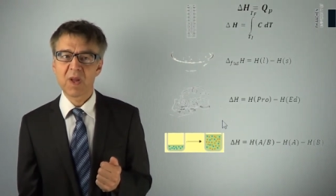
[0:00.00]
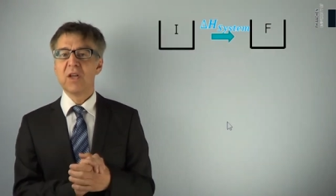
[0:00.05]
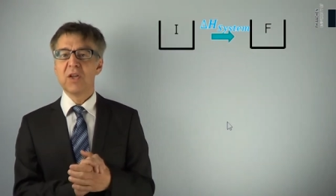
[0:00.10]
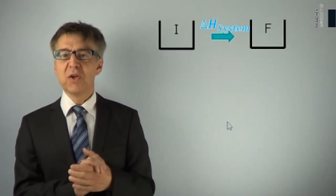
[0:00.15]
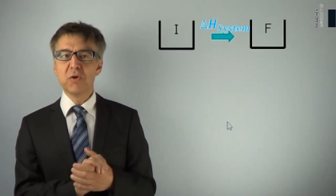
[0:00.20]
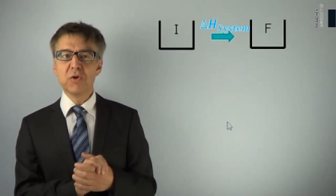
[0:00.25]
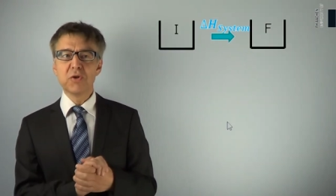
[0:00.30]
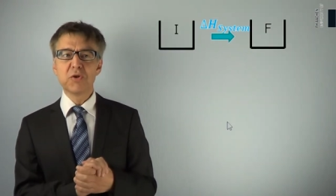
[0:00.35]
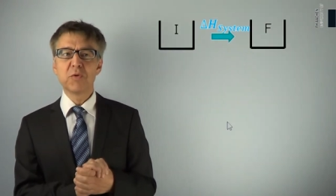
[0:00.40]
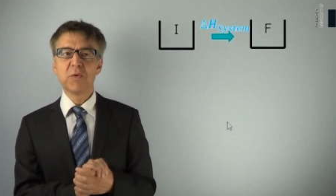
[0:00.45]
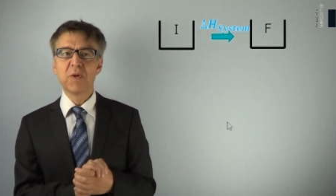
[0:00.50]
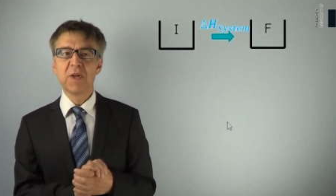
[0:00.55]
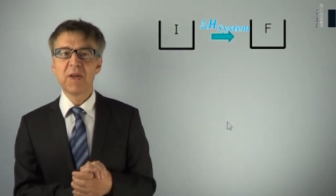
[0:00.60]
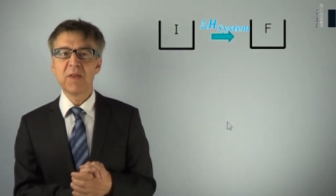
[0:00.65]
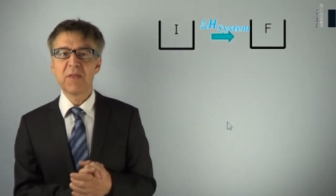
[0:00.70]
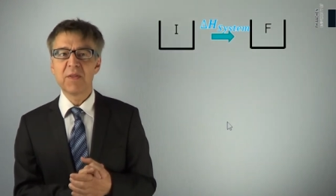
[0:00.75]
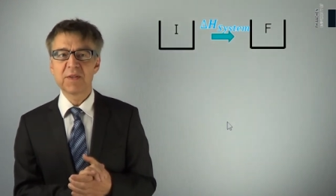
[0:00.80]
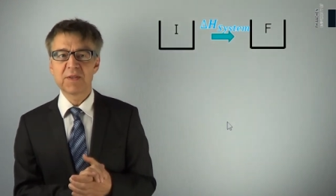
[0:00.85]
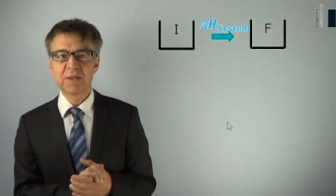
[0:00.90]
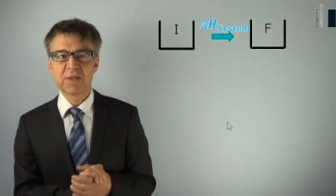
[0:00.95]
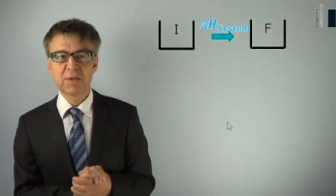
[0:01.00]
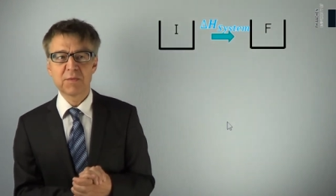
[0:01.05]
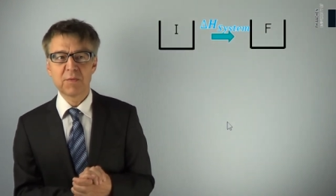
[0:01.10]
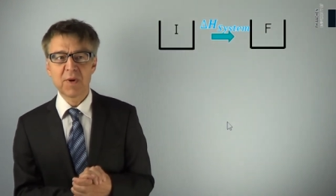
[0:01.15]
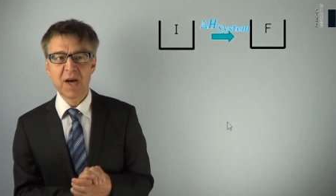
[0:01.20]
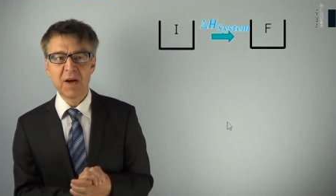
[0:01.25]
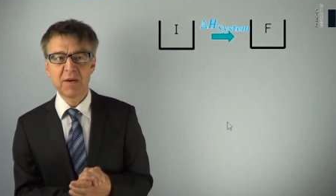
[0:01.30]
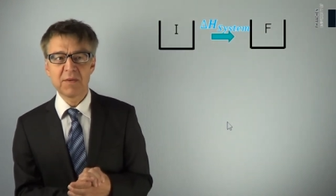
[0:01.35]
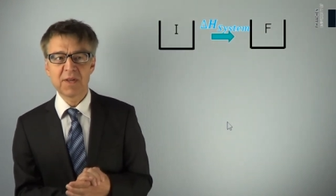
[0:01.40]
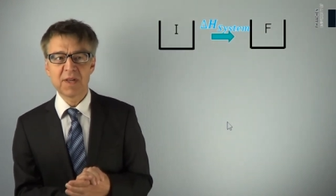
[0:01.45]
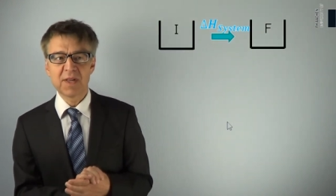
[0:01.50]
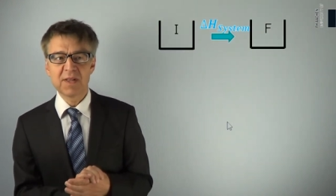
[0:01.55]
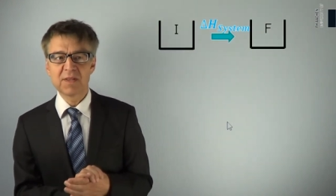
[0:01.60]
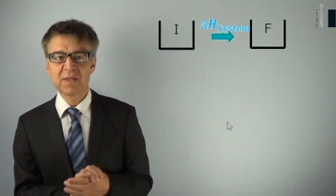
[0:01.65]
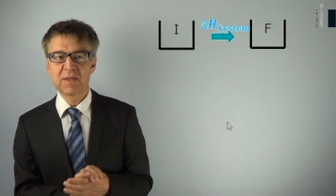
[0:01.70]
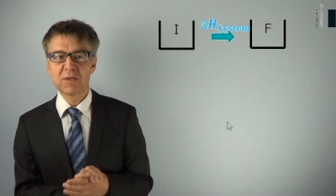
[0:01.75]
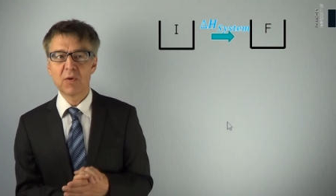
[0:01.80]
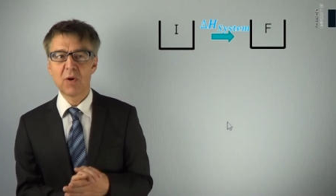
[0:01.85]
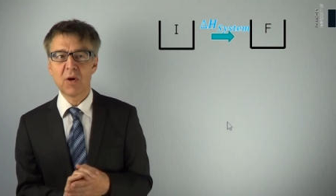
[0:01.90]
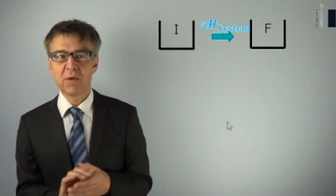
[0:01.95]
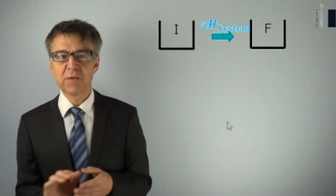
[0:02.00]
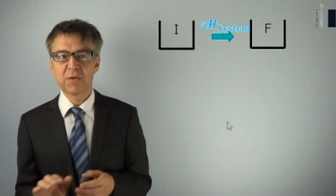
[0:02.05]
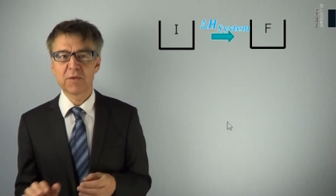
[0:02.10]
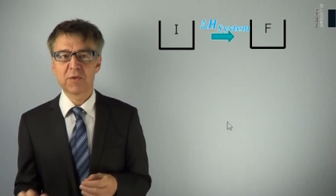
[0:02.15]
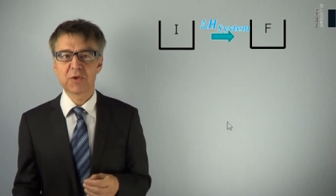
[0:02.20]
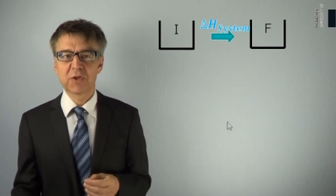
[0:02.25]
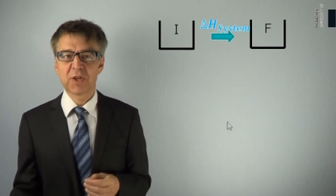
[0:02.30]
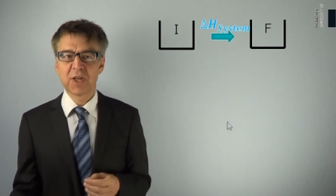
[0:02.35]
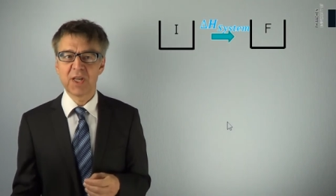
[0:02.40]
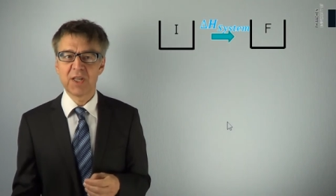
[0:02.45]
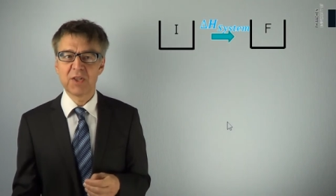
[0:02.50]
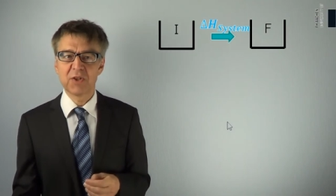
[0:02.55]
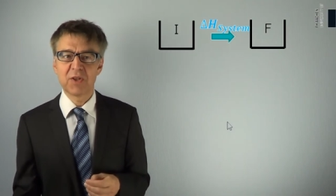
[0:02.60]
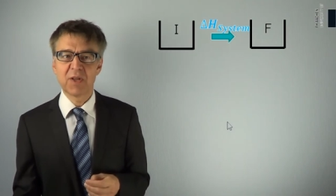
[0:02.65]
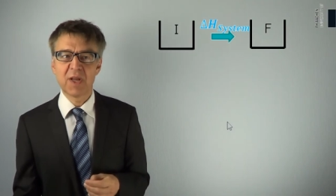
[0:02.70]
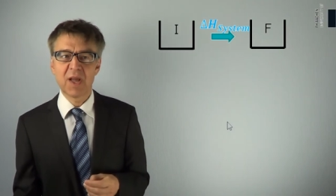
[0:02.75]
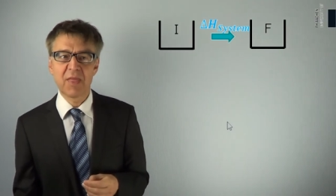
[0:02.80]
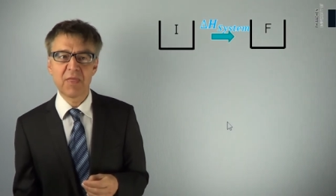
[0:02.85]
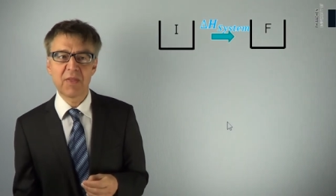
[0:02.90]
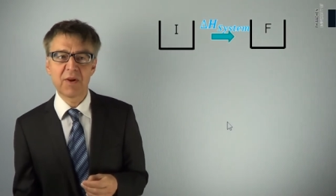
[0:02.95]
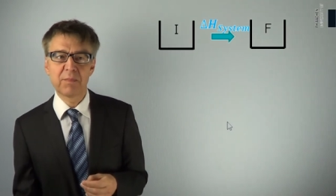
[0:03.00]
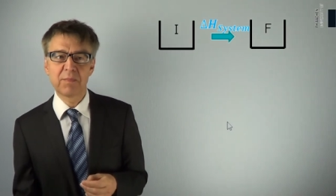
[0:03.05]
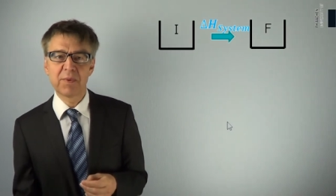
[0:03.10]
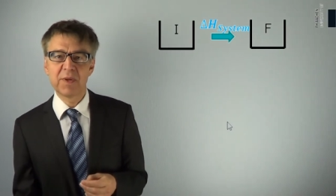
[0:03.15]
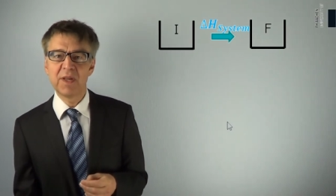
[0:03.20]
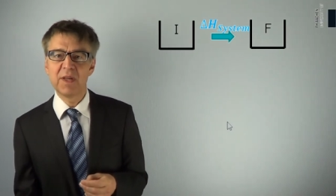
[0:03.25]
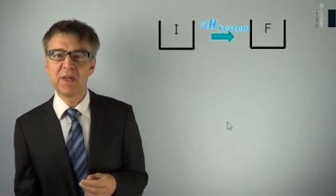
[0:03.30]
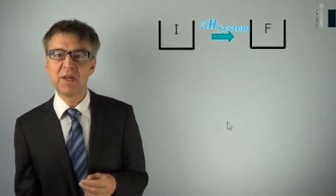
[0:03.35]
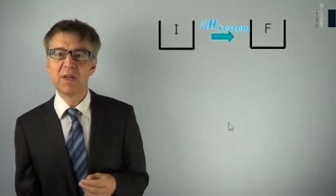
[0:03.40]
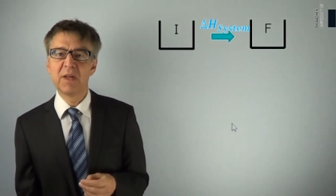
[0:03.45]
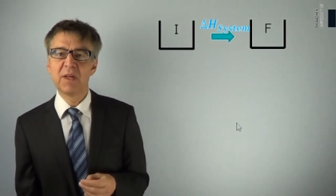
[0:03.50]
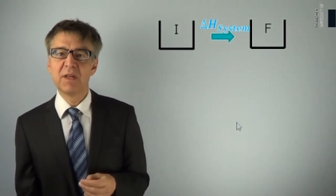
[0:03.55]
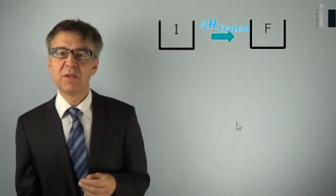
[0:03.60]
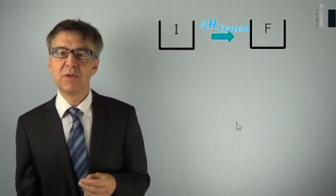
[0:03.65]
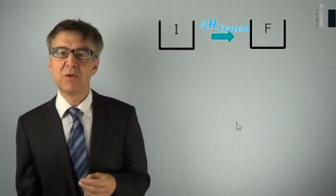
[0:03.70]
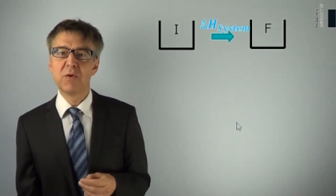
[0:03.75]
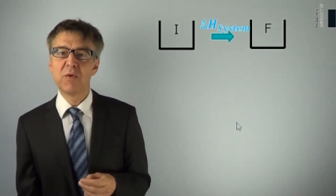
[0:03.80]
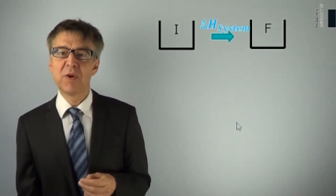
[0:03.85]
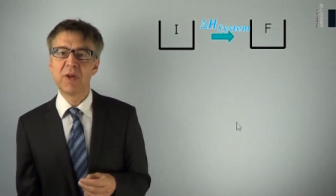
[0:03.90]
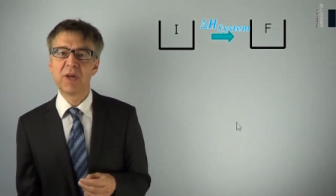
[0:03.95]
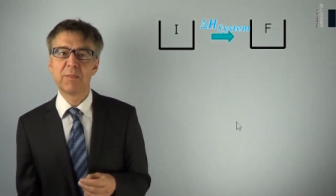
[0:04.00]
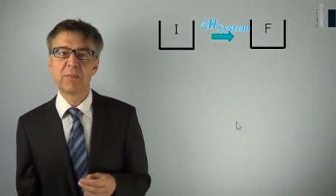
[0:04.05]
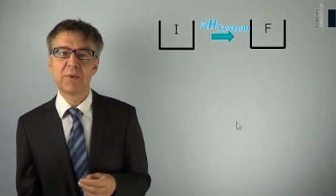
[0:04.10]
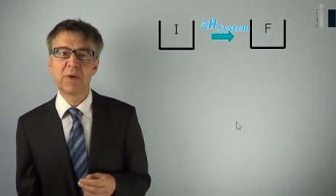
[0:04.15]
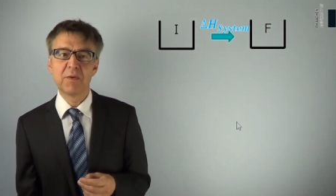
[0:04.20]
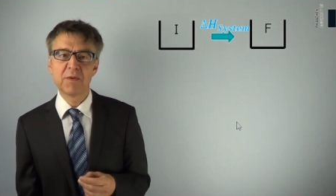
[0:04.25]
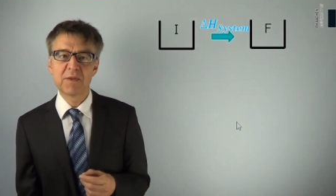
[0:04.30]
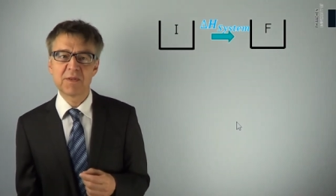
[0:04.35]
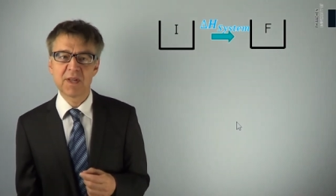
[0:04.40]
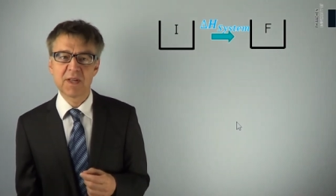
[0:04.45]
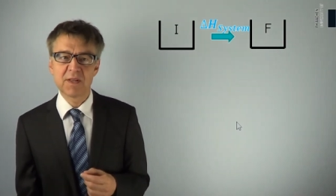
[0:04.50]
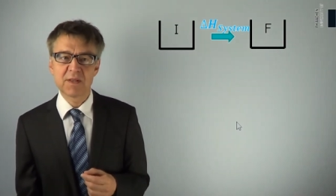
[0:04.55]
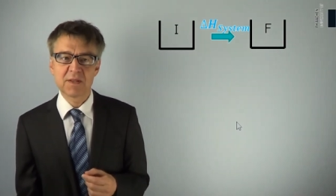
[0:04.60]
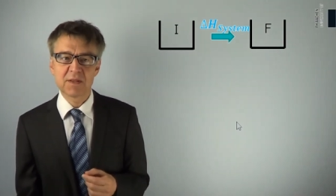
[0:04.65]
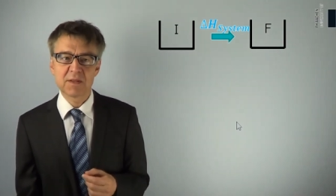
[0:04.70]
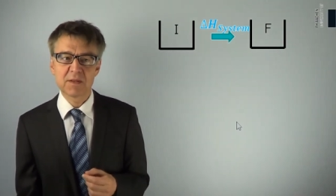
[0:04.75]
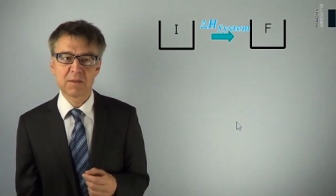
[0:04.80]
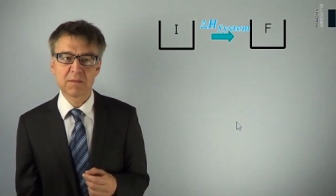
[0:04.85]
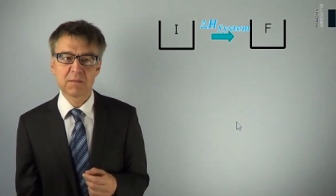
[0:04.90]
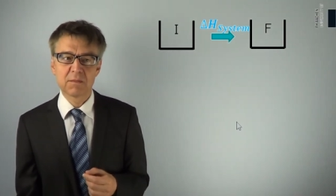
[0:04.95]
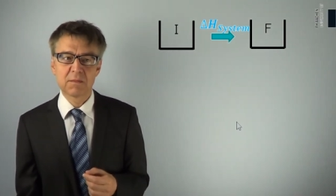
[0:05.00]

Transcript: Usually the surroundings do also change in enthalpy during a process.